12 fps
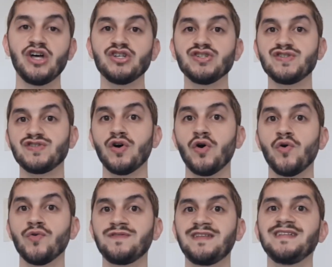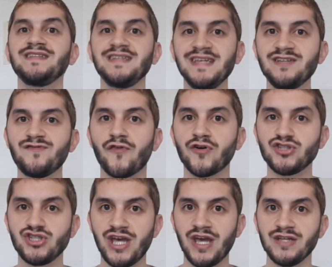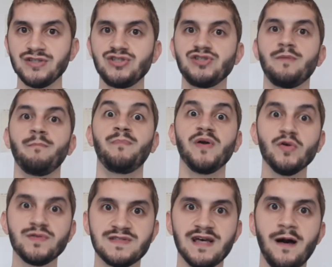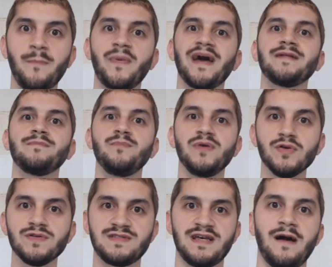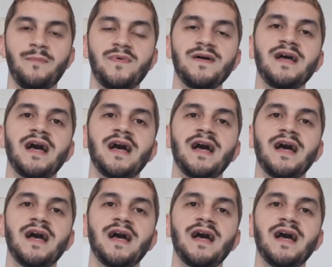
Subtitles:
So the need for change builds up and builds up